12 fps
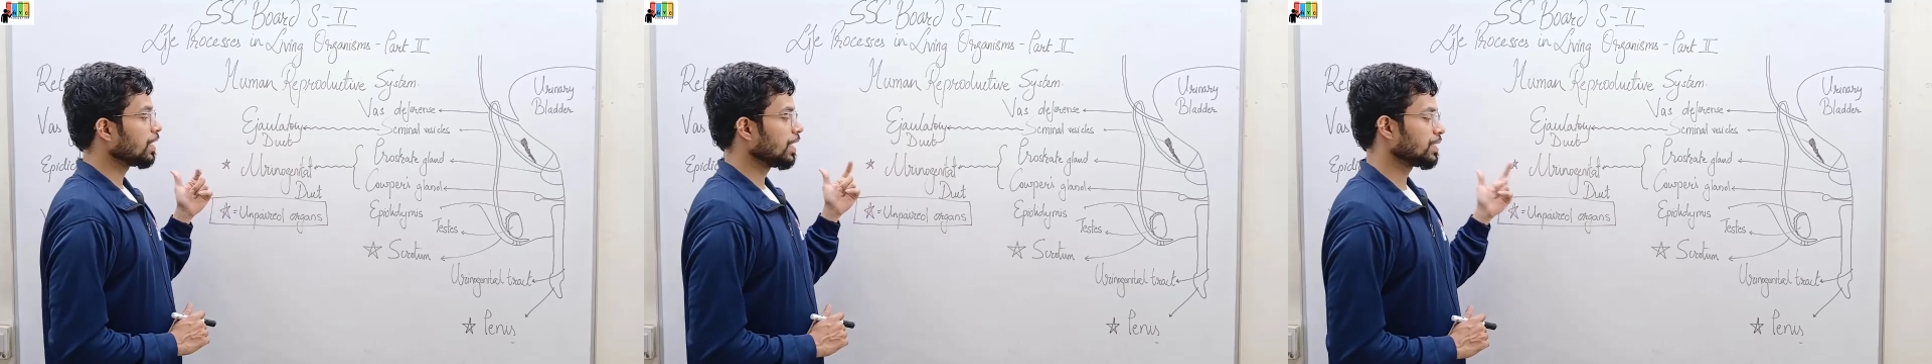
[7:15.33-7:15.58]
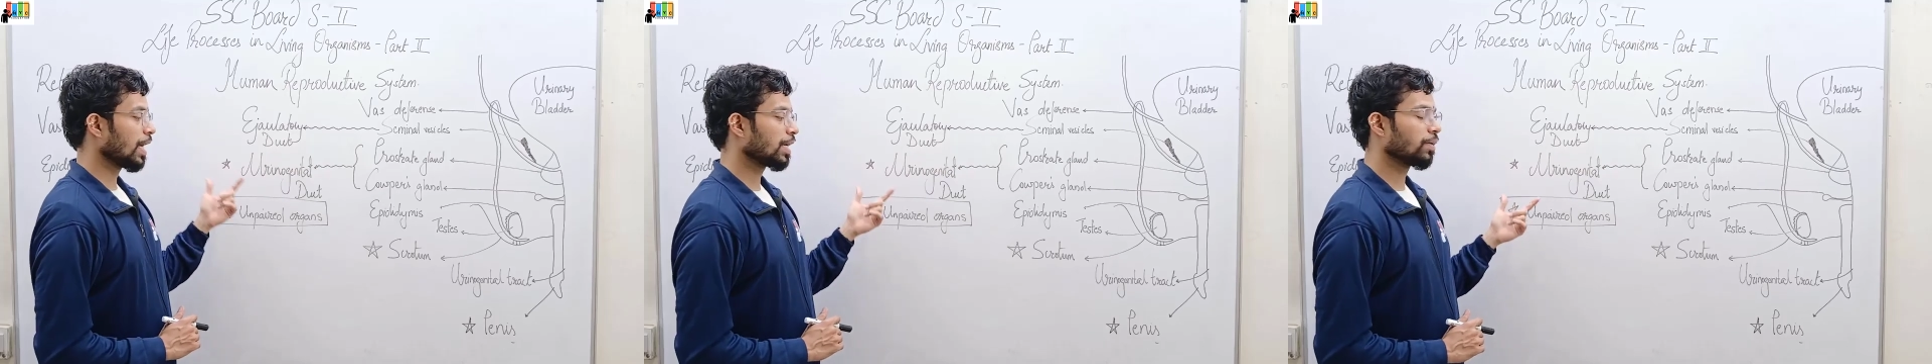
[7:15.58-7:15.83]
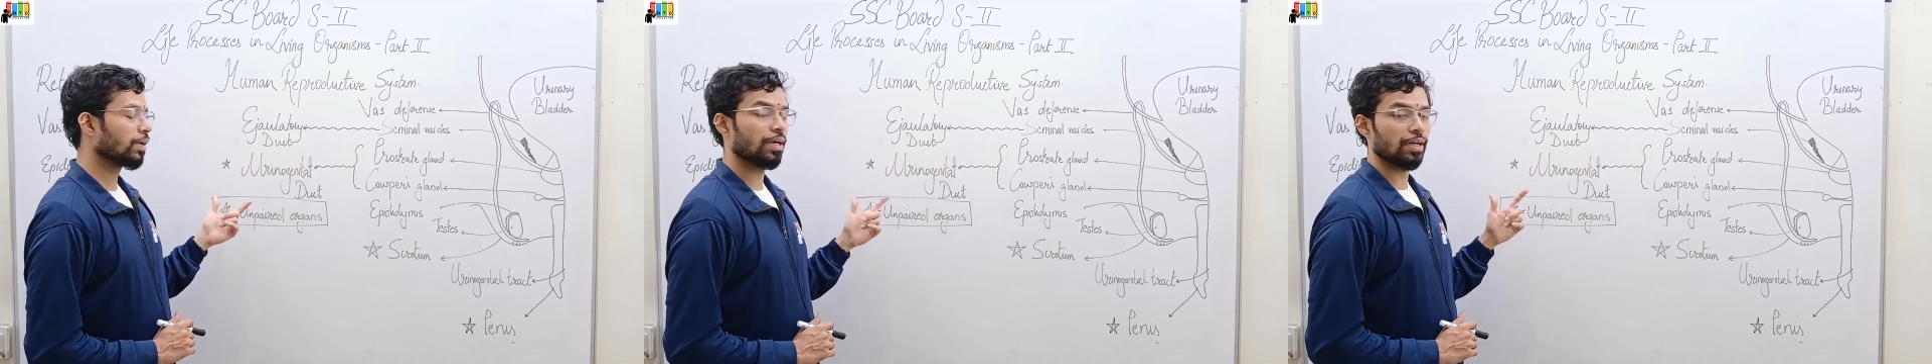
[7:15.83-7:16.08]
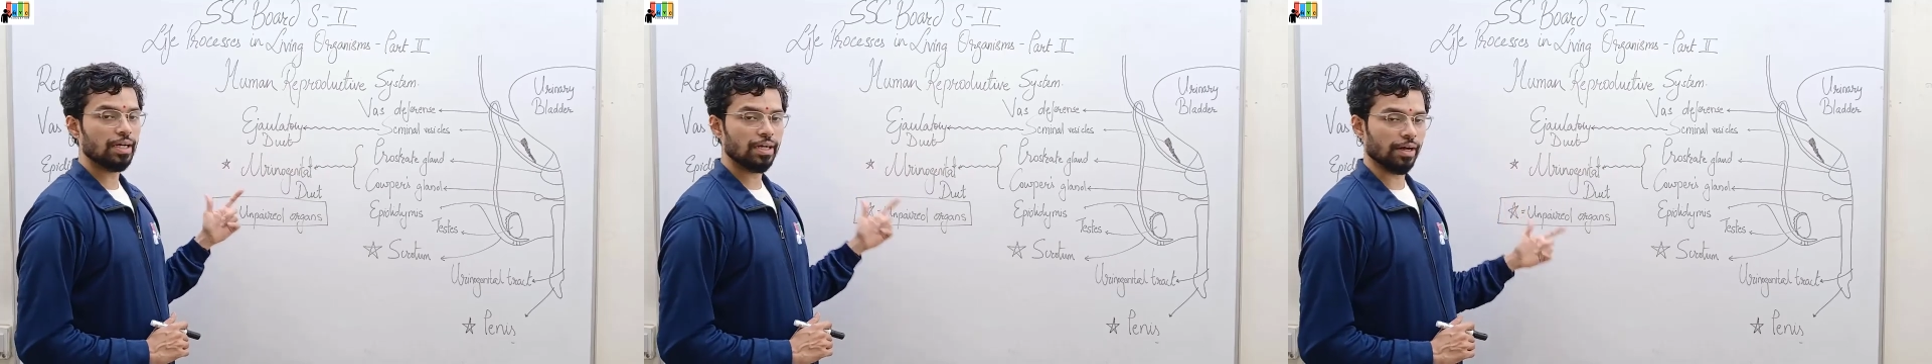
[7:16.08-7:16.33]

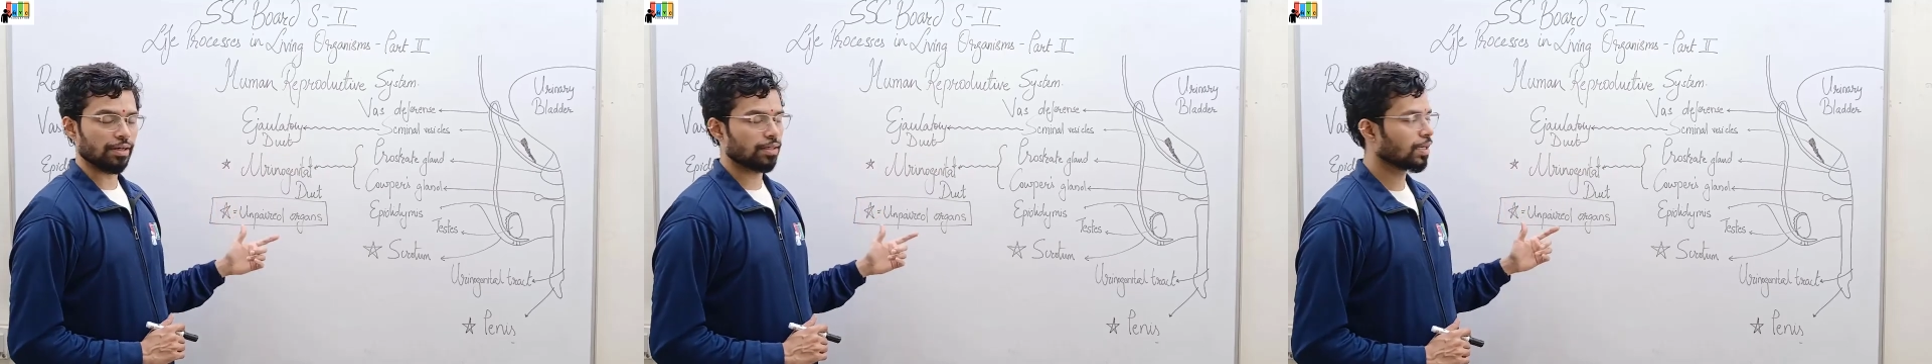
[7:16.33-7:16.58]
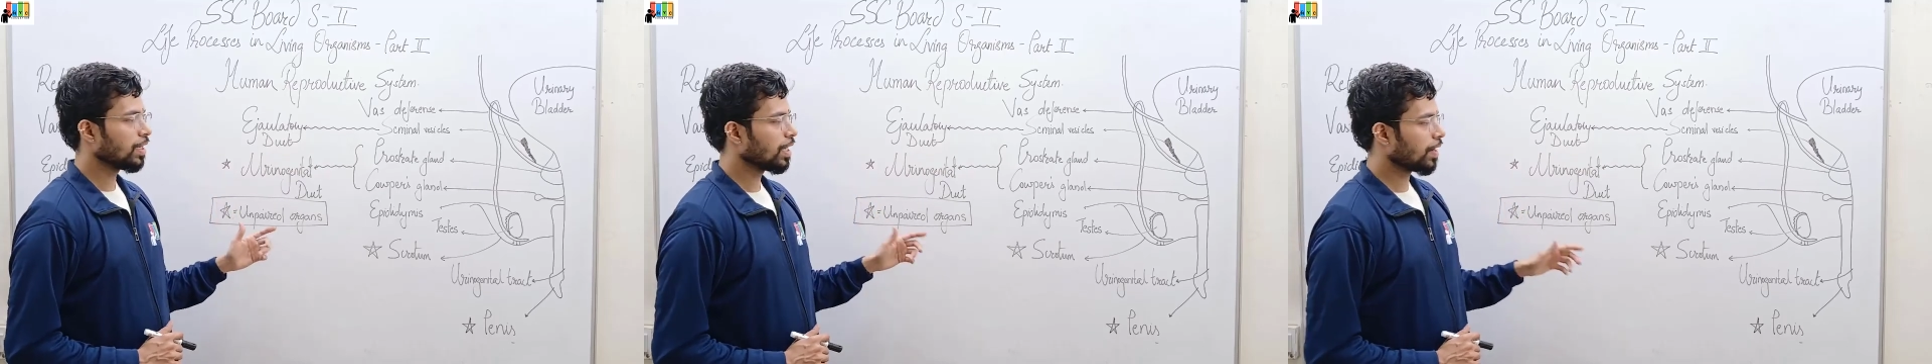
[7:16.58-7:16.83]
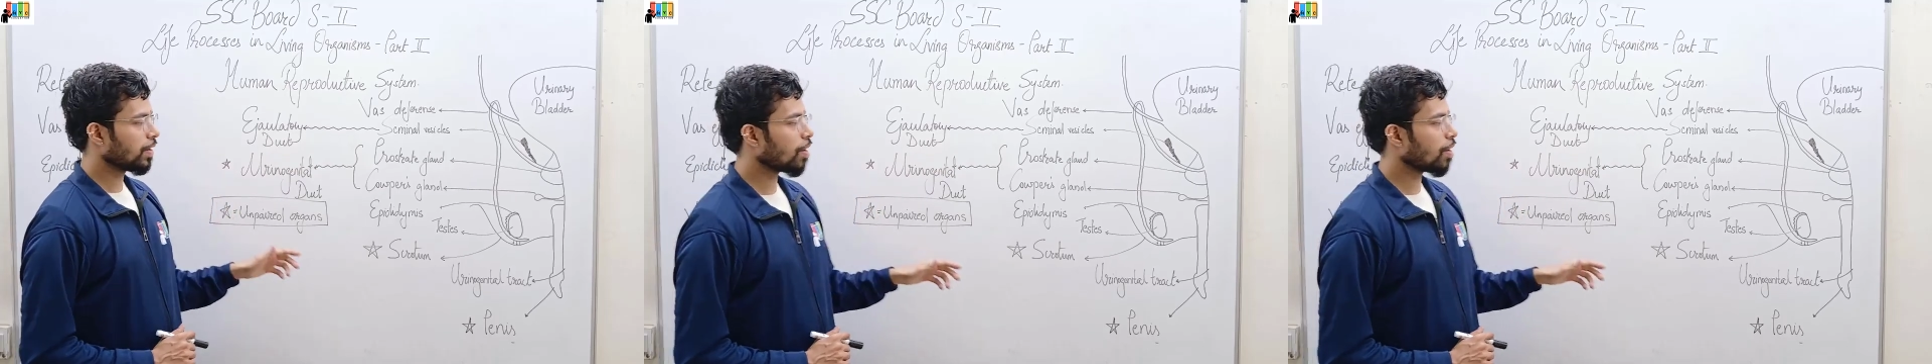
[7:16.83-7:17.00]
ejaculatory duct. And